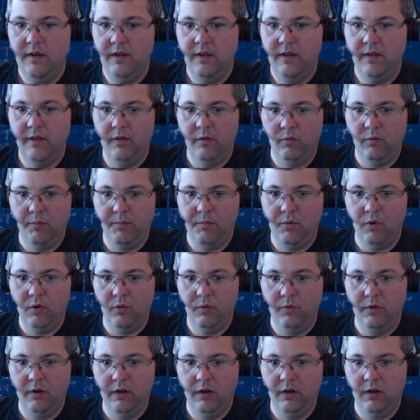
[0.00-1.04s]
The report
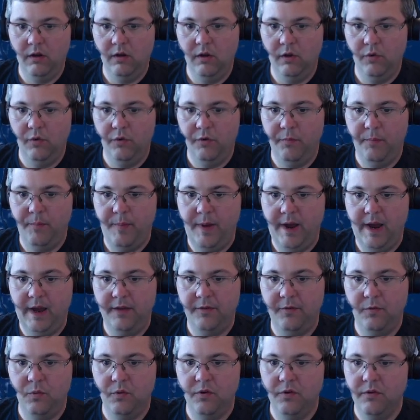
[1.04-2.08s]
will include
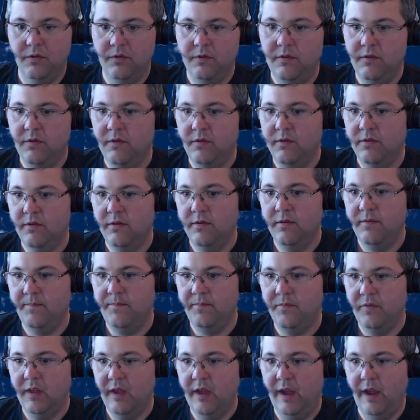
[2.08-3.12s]
passwords,
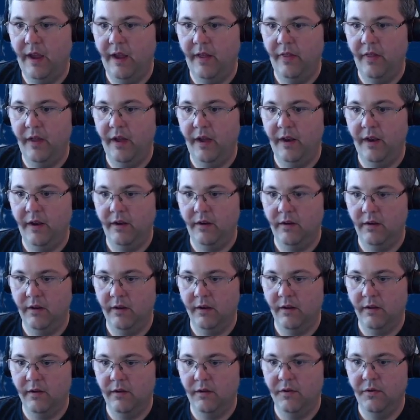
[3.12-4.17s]
and then it'll
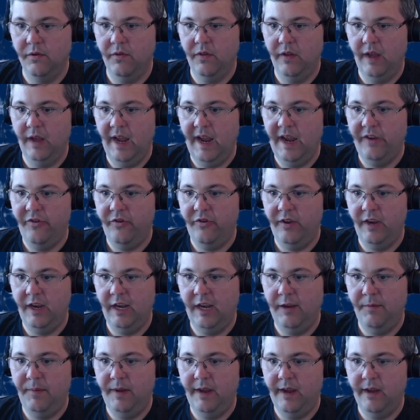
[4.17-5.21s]
include the
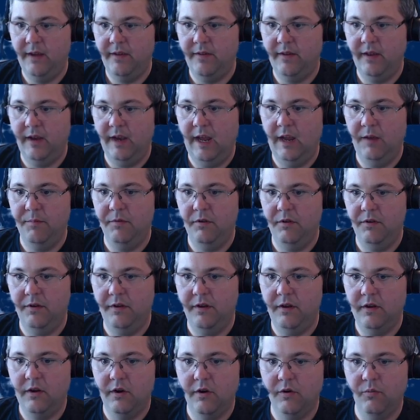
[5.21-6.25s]
HTTPS enabled
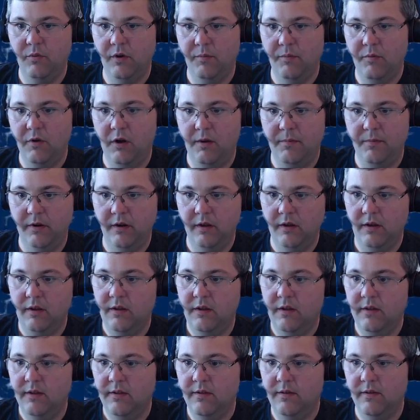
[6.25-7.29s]
hardware property.
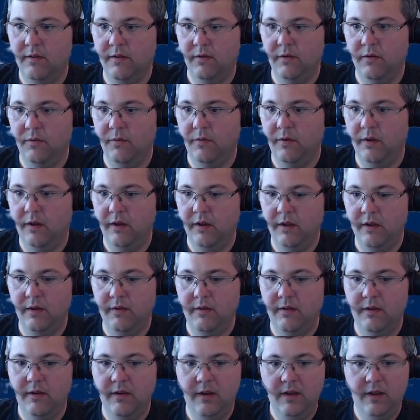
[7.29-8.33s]
So
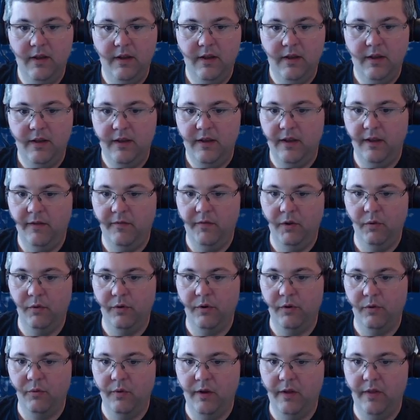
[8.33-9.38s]
if you were
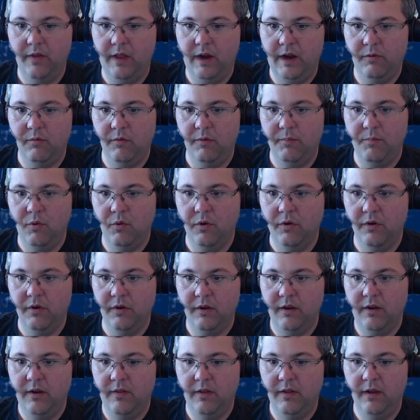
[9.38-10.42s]
to run that report,
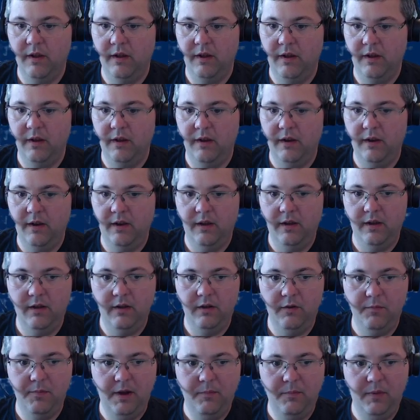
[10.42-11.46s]
then
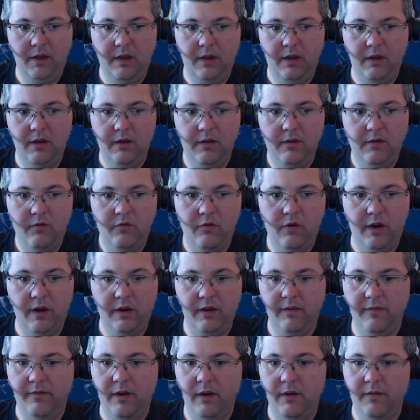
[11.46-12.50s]
you might be trying
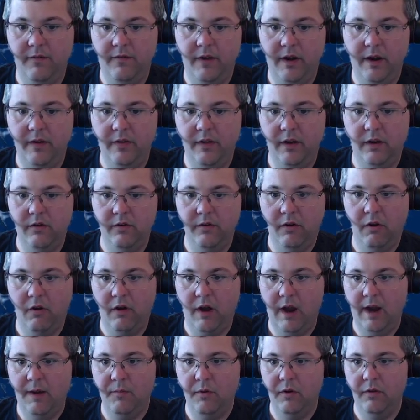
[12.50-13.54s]
to verify that all your
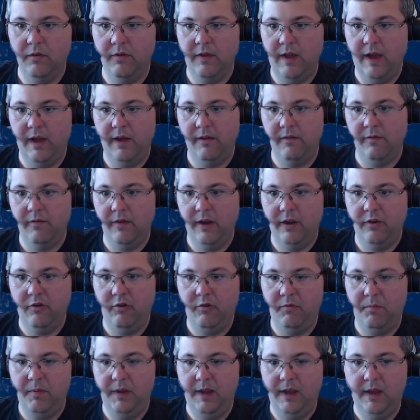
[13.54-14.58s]
cameras have
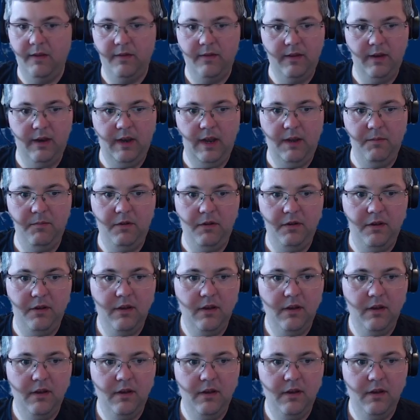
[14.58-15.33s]
HTTPS enabled.